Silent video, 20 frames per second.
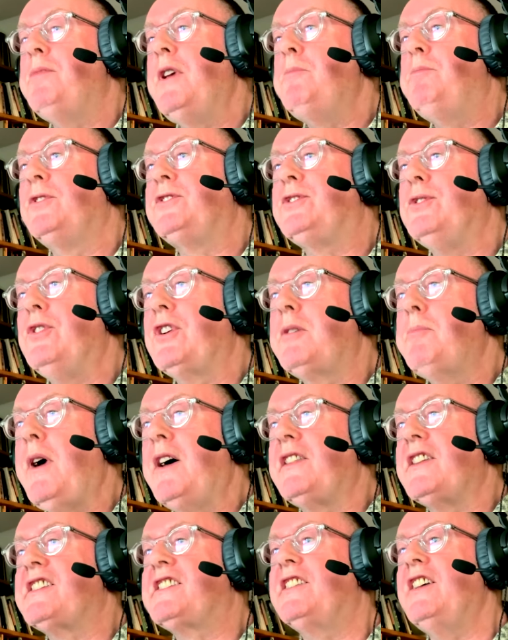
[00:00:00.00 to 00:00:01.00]
people talk
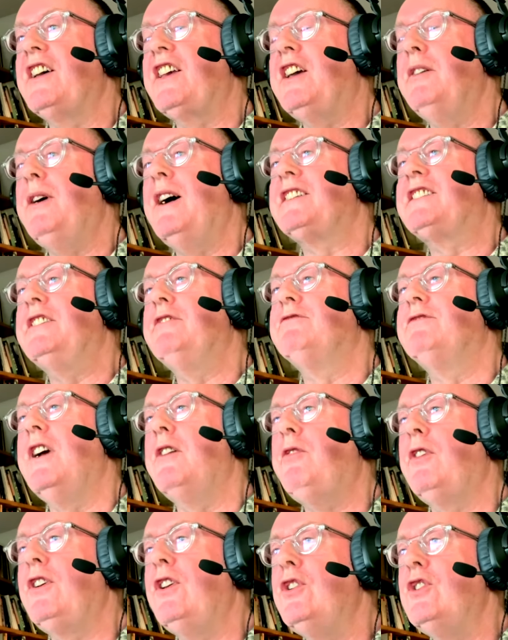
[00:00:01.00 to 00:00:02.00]
about the psychoactive
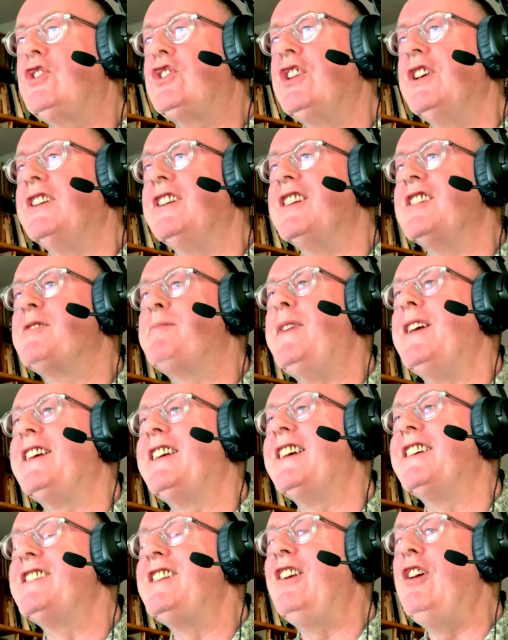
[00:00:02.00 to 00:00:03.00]
revolution as
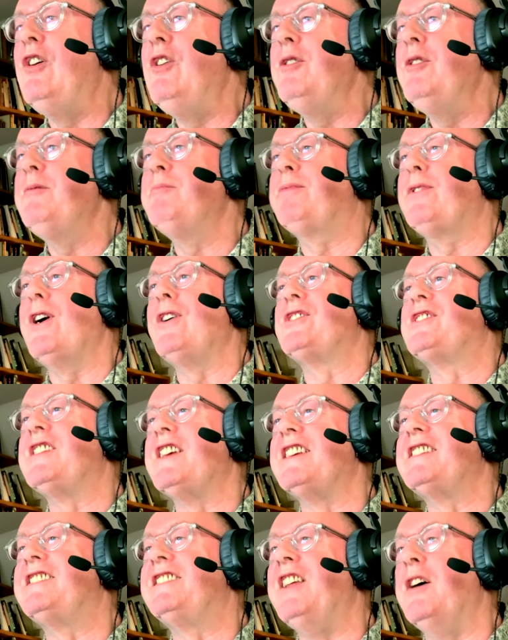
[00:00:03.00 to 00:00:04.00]
being a long
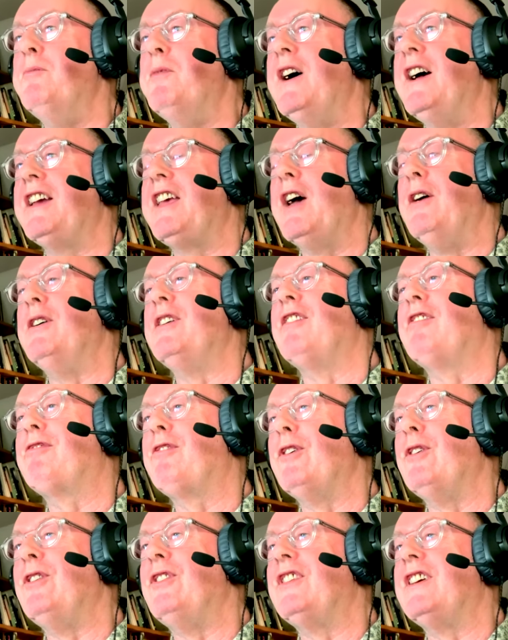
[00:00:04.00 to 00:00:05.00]
process that we're going
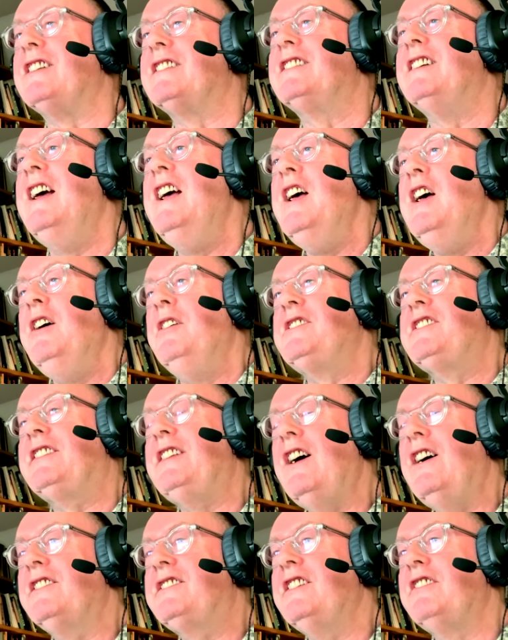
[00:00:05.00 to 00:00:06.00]
through that
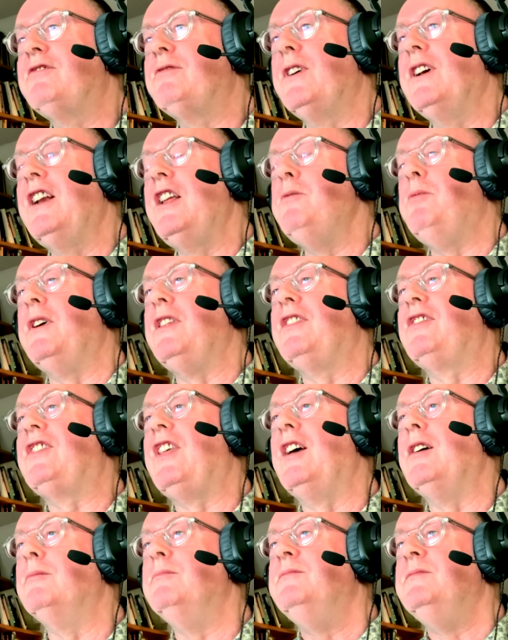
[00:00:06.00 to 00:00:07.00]
started really with
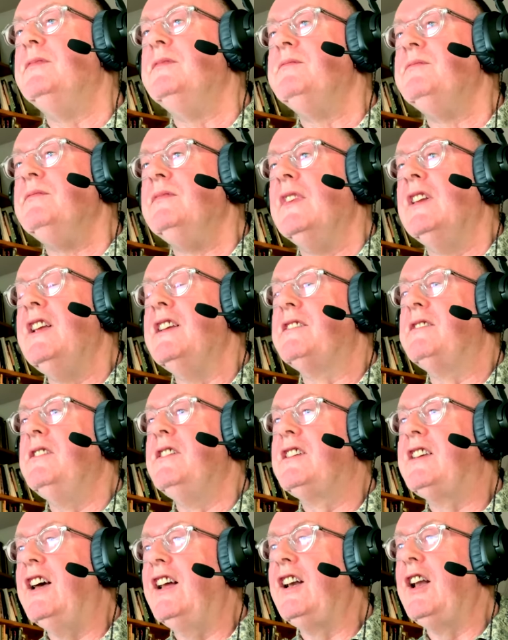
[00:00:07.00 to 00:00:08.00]

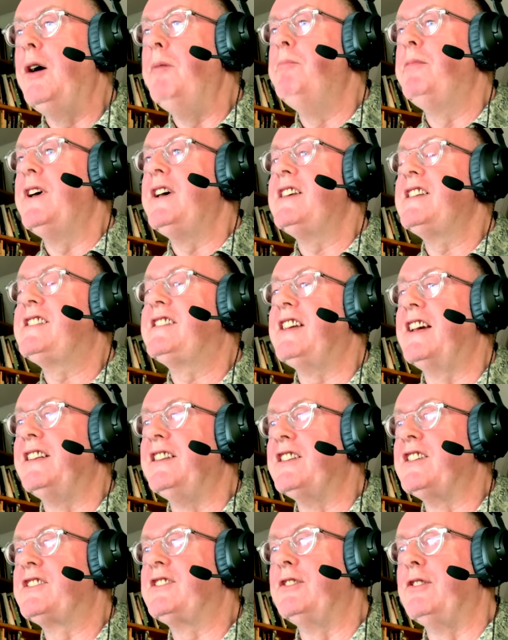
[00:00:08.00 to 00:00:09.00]
Columbus
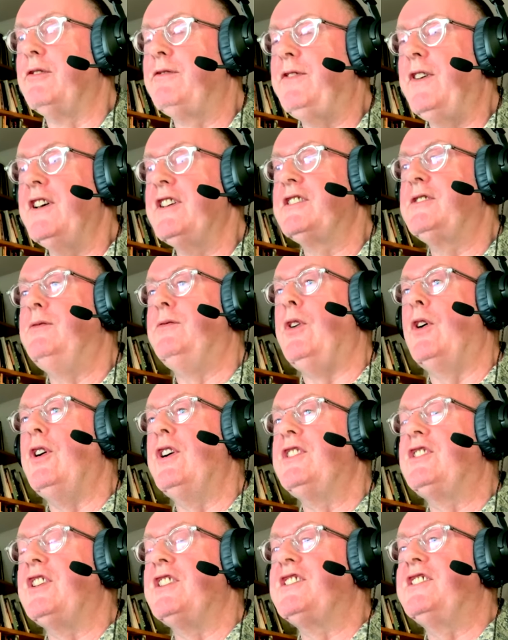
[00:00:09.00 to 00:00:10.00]
and the sort of first
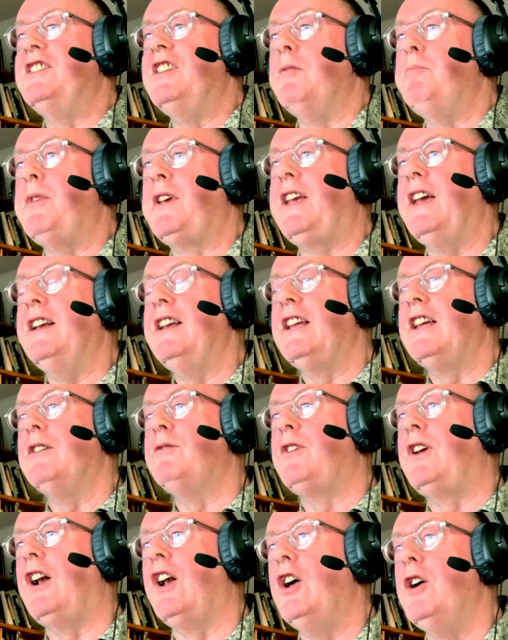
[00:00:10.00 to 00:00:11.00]
voyages and the beginning
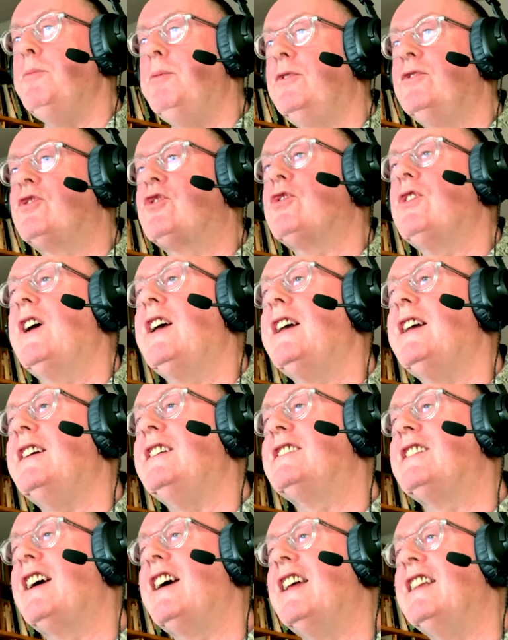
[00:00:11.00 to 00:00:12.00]
of global
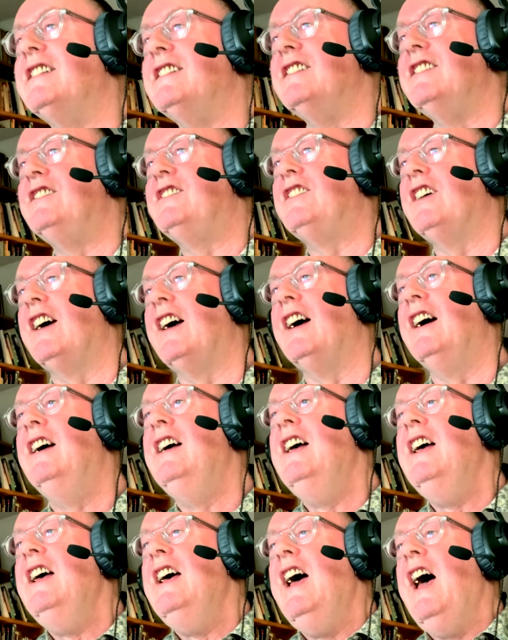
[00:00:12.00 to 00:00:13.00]
trade. And a
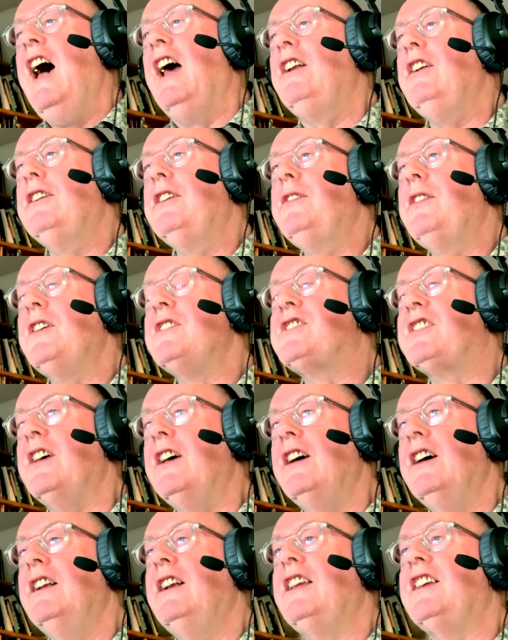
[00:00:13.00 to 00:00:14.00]
lot of those
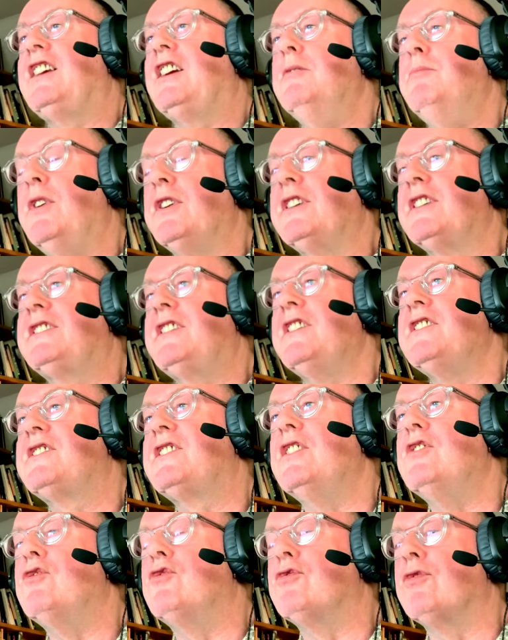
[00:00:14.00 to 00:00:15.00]
early commodities
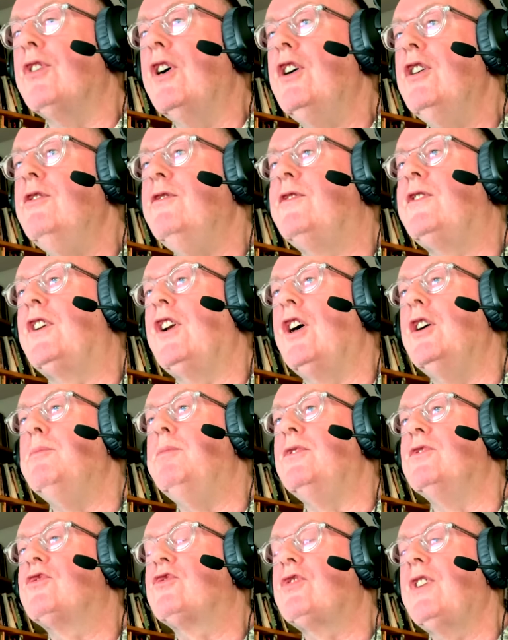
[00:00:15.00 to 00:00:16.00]
that drove
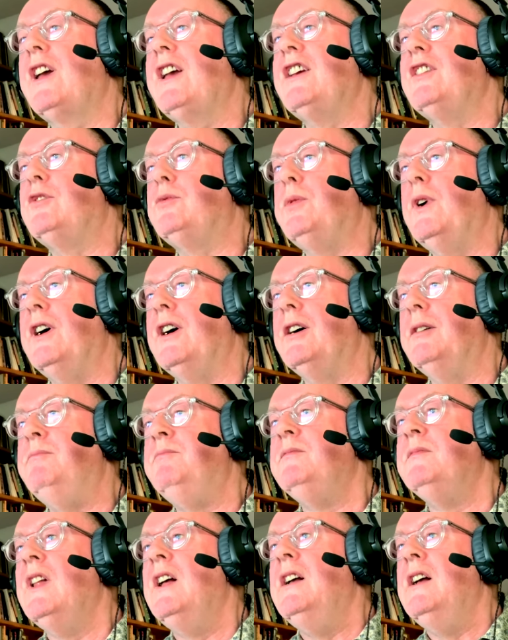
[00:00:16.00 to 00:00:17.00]
global trade were
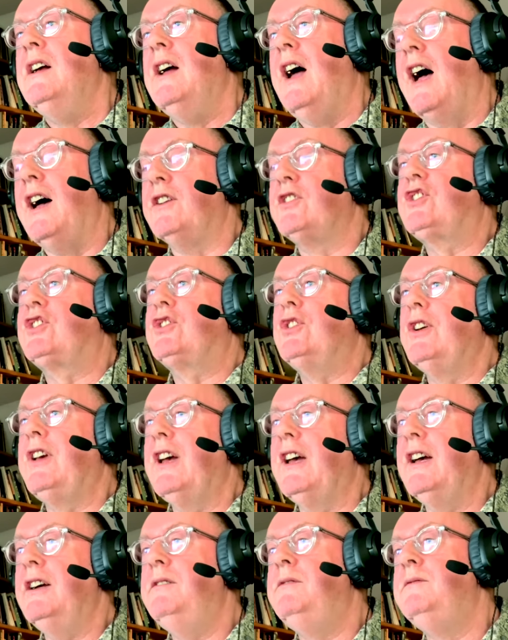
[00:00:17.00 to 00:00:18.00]

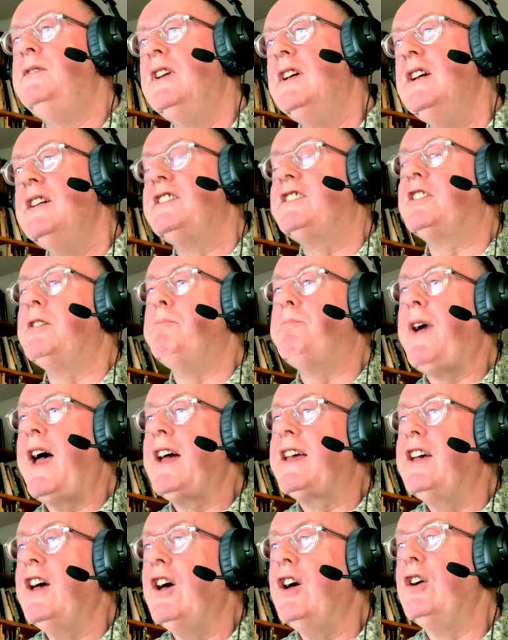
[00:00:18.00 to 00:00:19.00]
sugar,
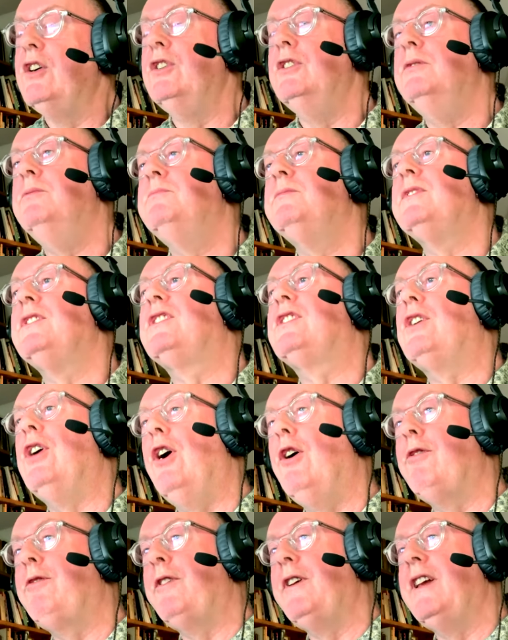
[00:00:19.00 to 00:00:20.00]
tobacco,
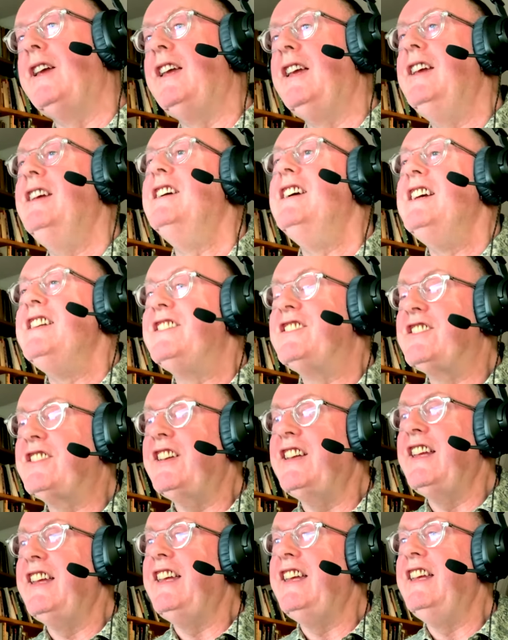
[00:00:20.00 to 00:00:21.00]
coffee,
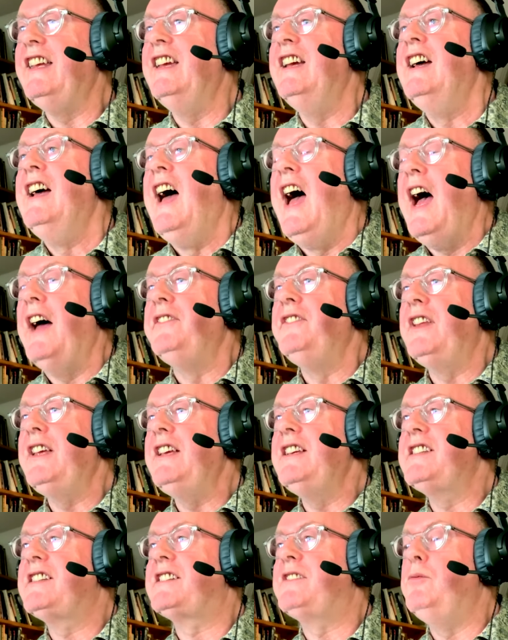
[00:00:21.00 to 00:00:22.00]
tea, and
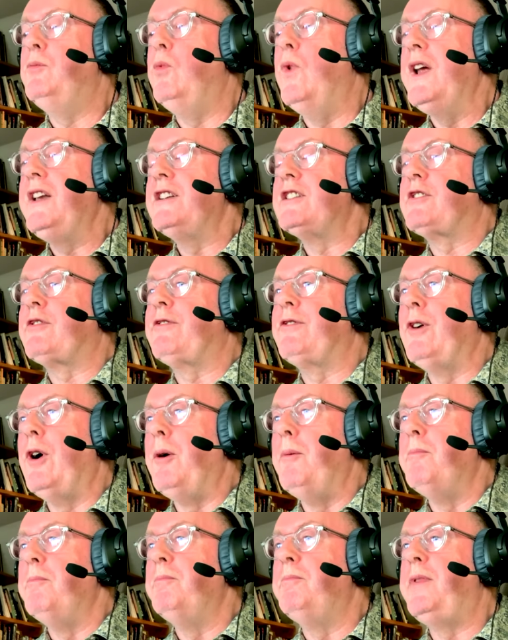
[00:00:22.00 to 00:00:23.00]
these went
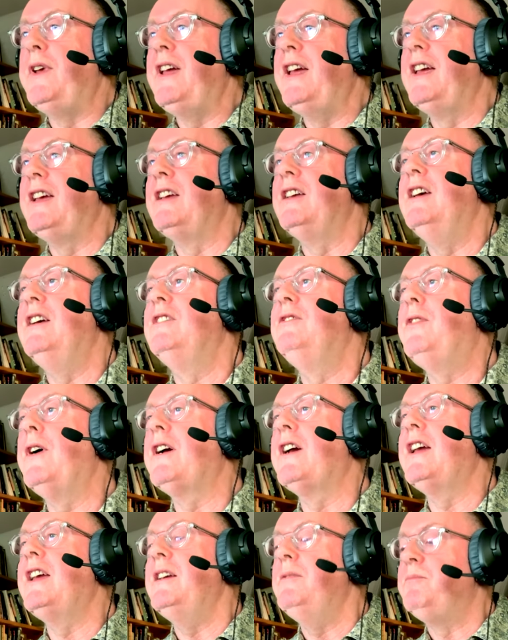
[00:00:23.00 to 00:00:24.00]
from being
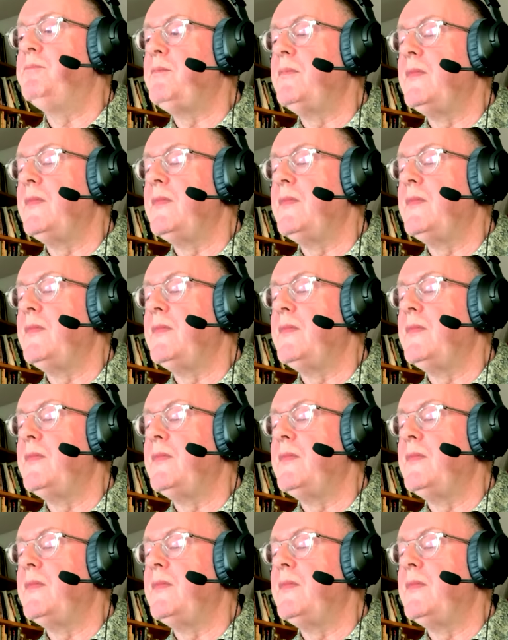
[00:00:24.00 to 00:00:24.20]
very